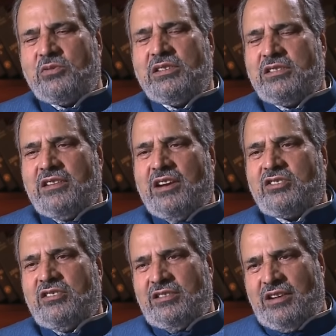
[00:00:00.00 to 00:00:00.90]
to
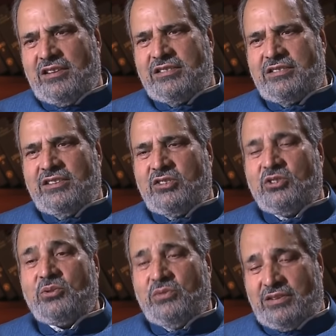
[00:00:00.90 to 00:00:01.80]
internationalize this
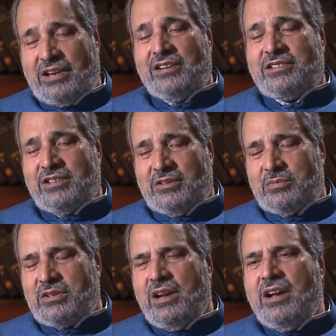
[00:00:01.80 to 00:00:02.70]
issue in real
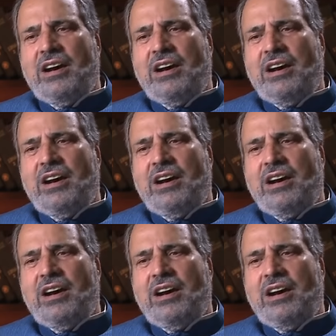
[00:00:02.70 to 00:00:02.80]
terms.